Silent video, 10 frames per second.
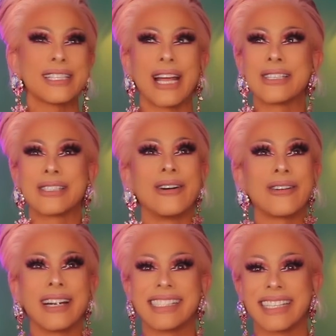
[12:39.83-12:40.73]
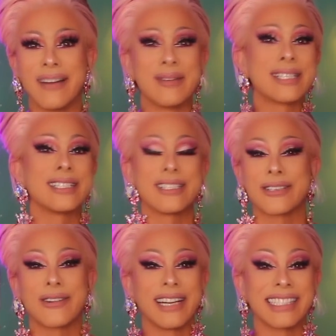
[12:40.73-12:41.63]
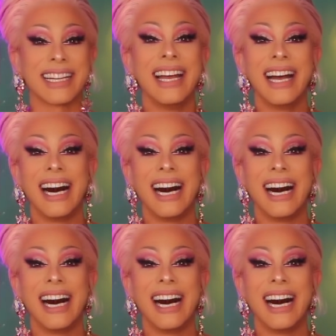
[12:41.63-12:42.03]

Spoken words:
like so crazy. I mean, she's just crazy.